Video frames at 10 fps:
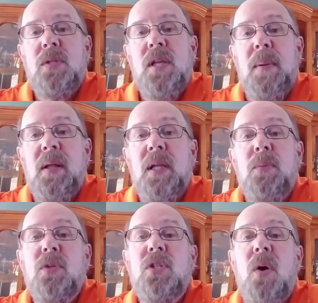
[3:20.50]
typically
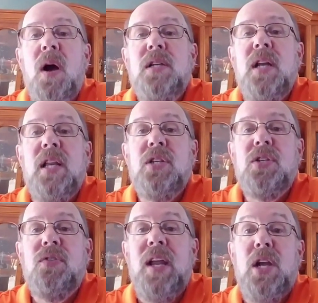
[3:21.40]
will charge an
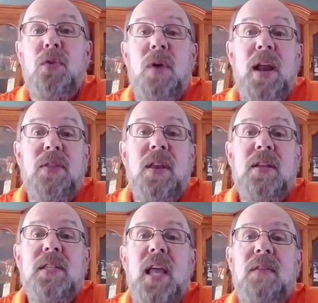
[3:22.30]
interest rate greater than
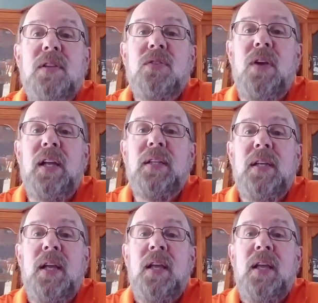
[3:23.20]
the savings rate.